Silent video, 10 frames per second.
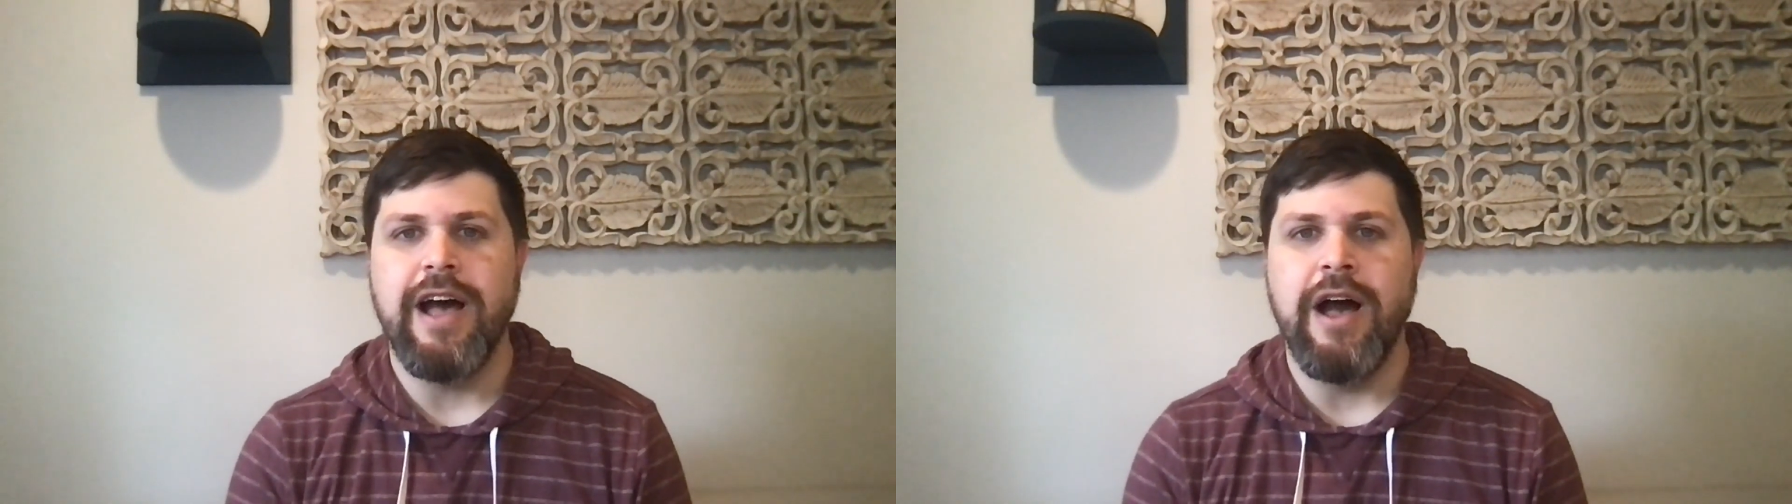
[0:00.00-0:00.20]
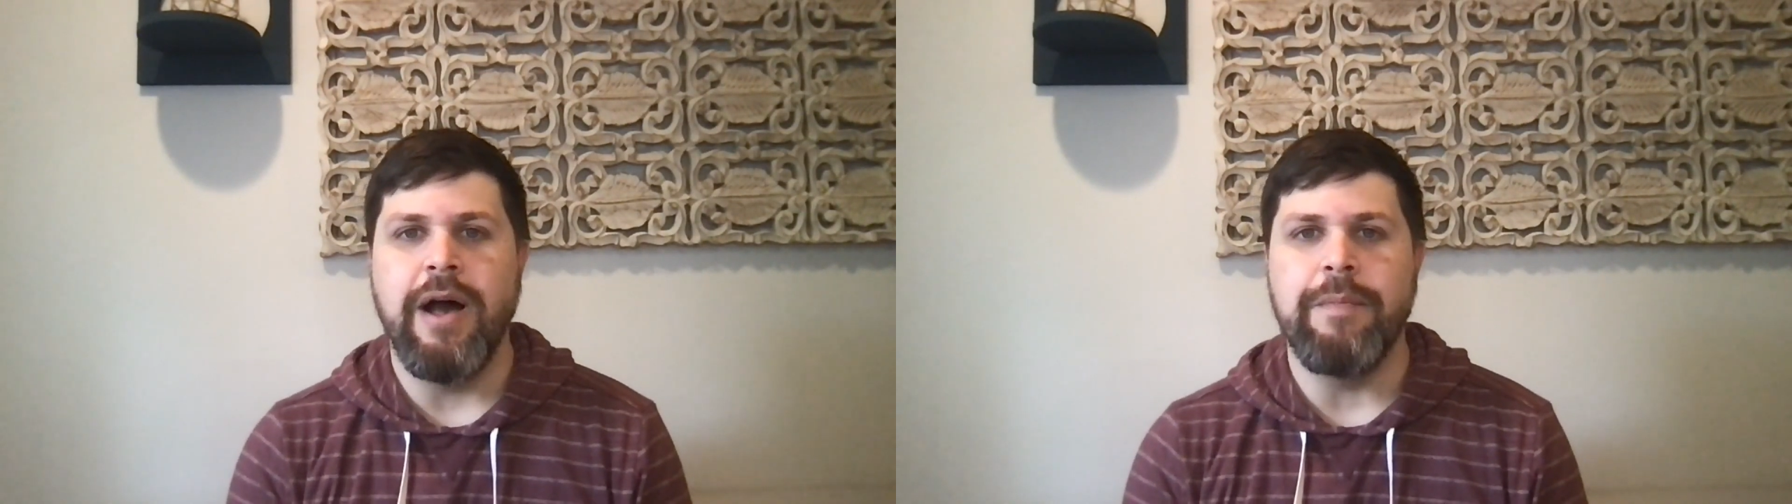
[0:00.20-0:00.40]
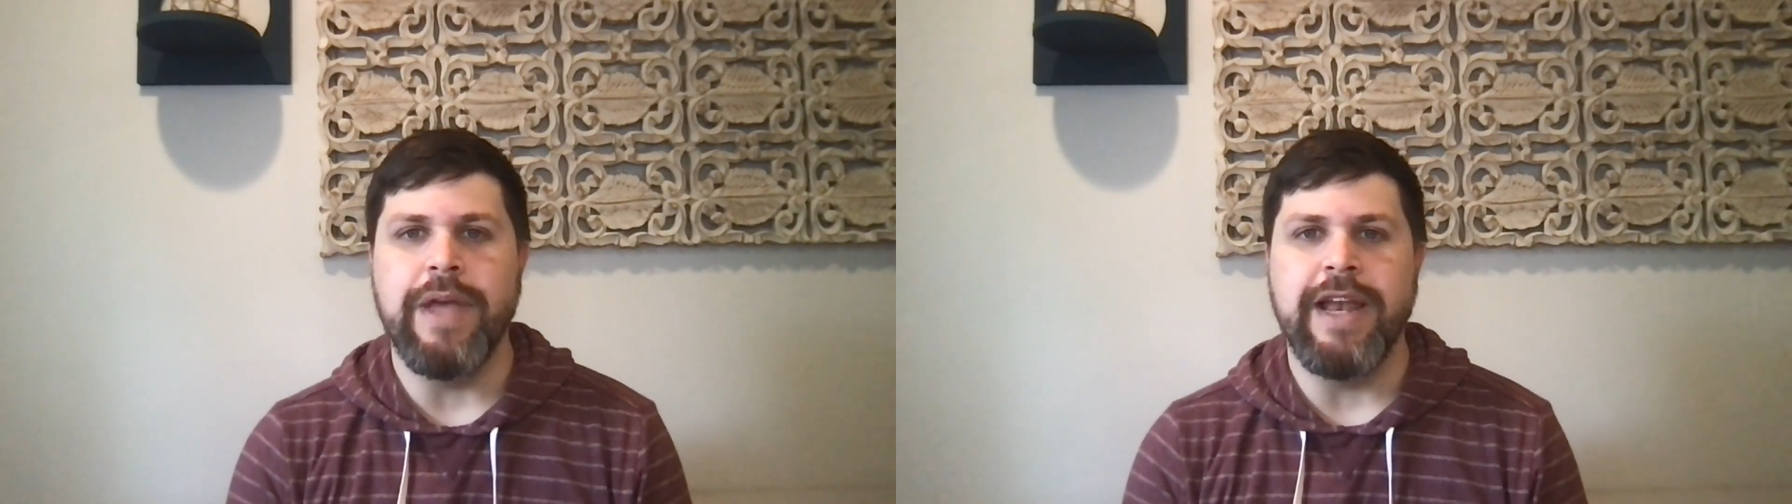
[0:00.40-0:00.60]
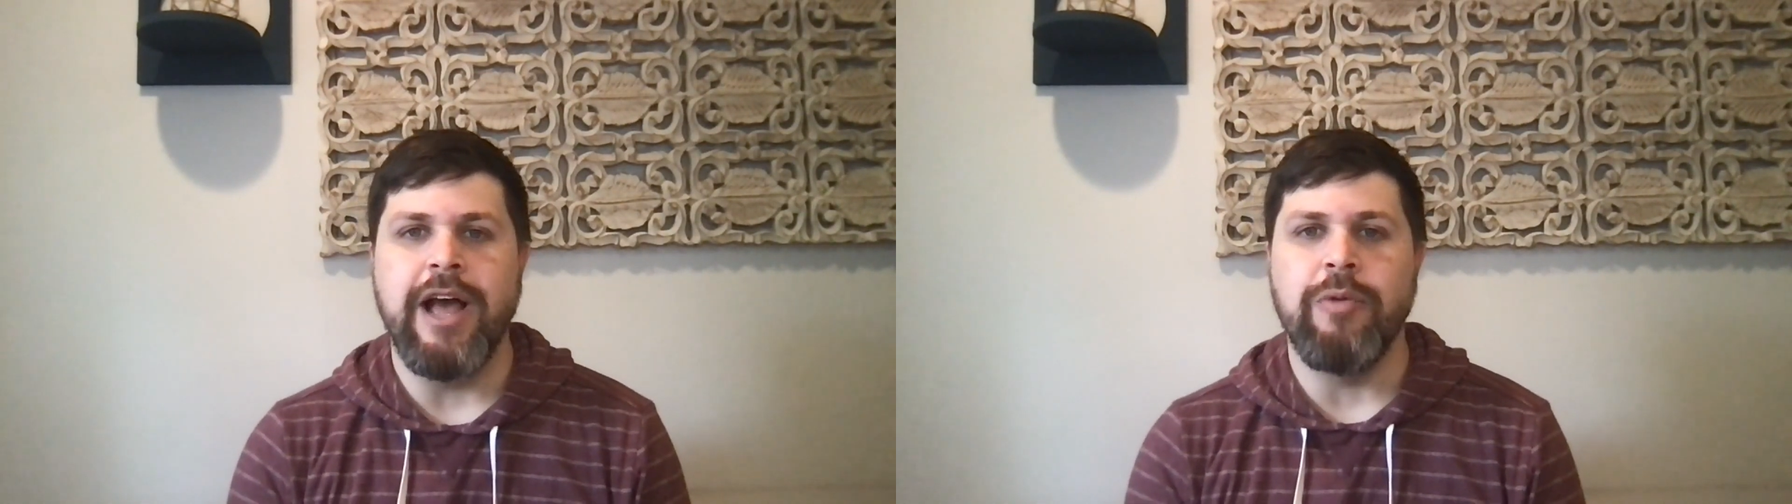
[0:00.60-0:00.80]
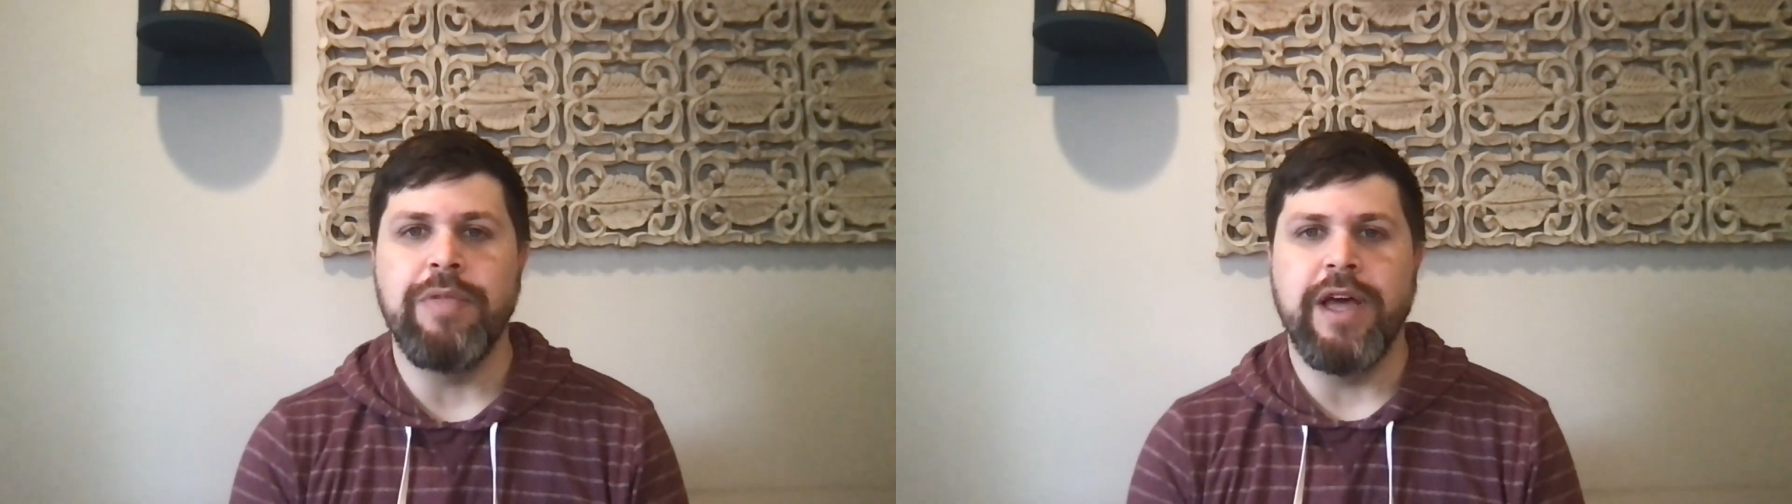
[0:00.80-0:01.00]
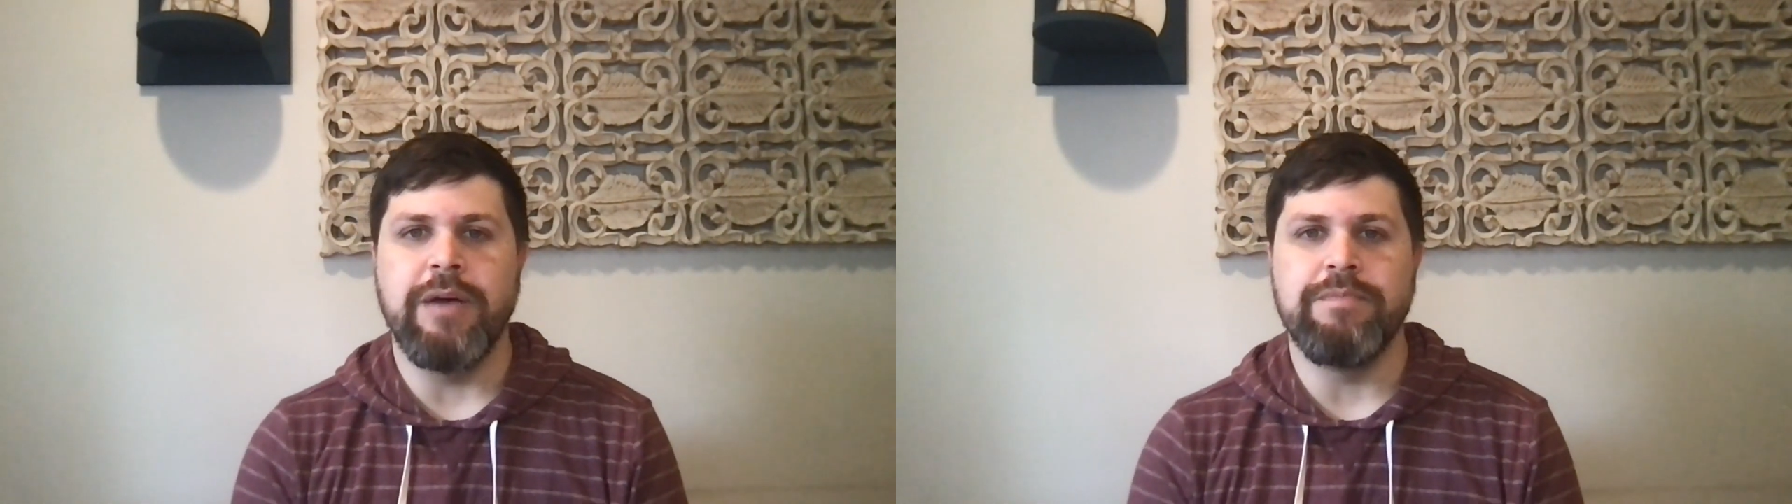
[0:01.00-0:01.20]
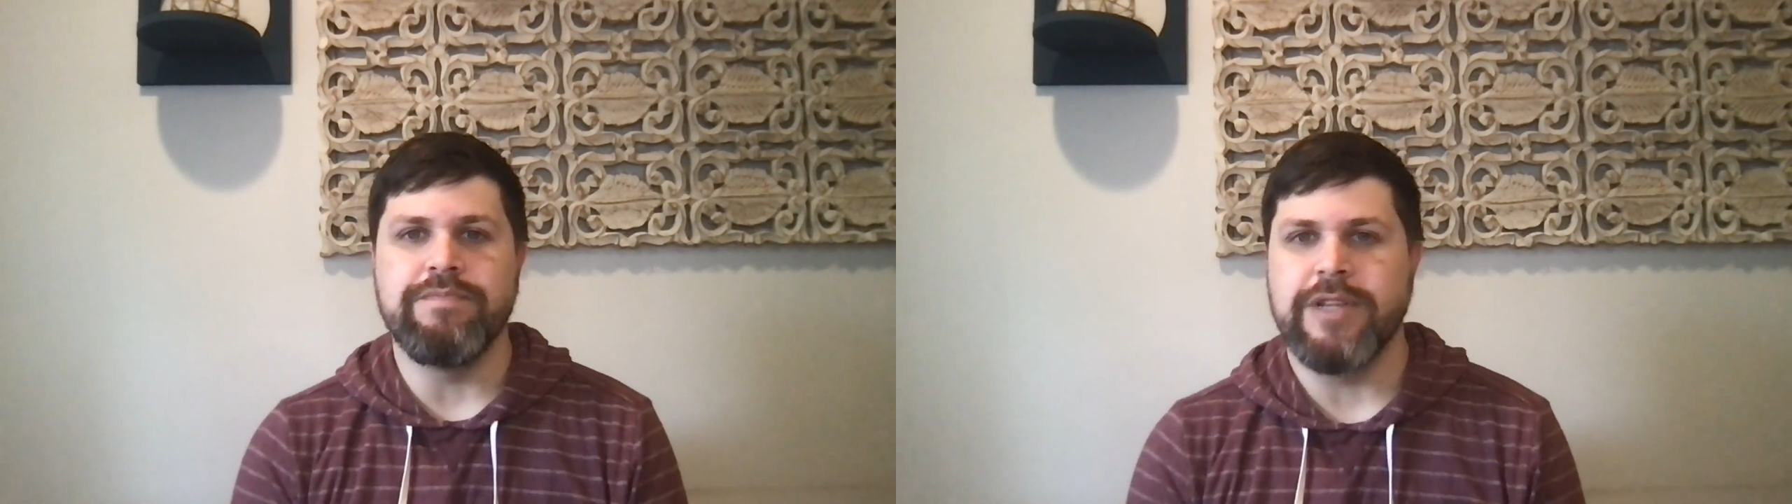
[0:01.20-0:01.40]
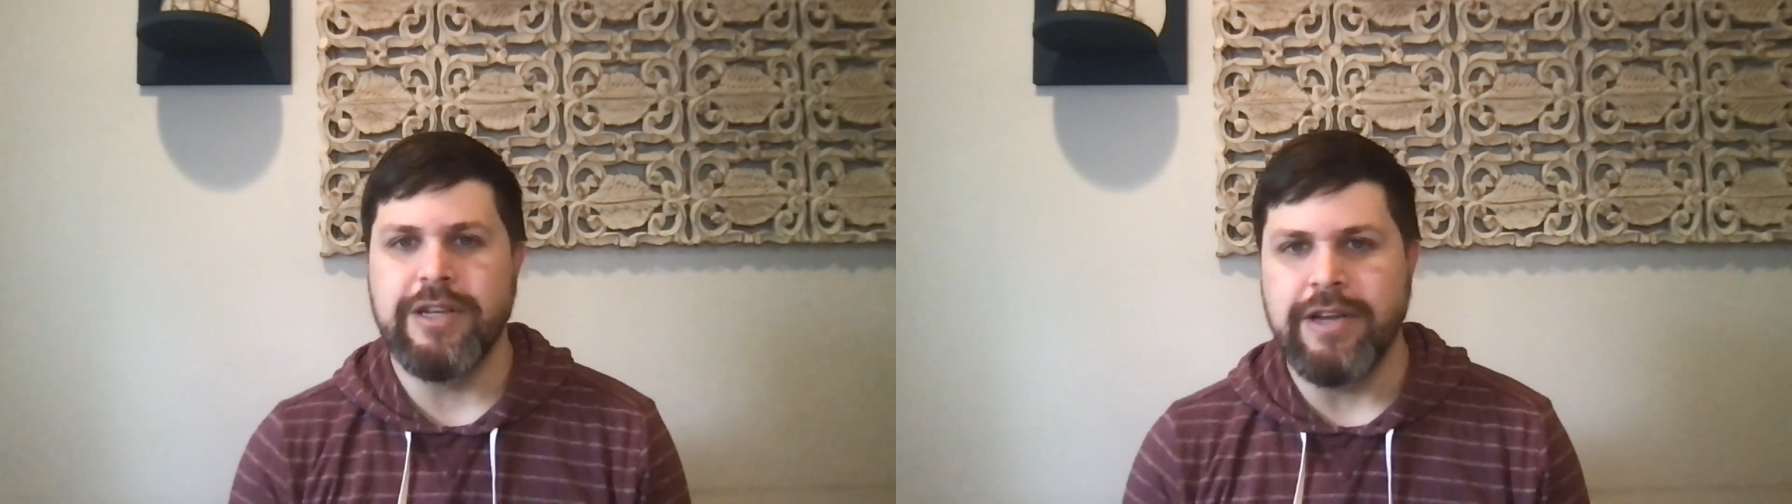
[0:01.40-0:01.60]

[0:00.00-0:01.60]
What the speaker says: and help them